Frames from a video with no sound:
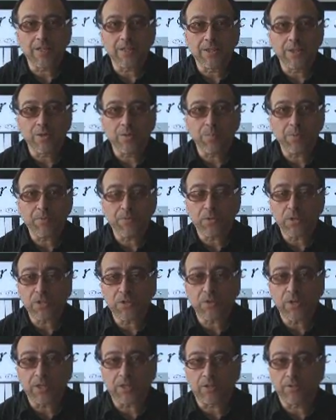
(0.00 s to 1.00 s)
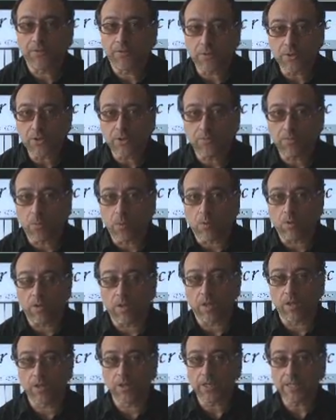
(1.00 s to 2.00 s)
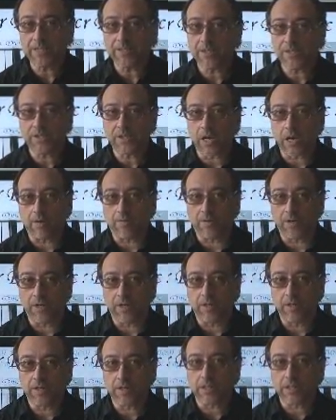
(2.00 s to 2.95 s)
don't be frustrated. First of all, this discovery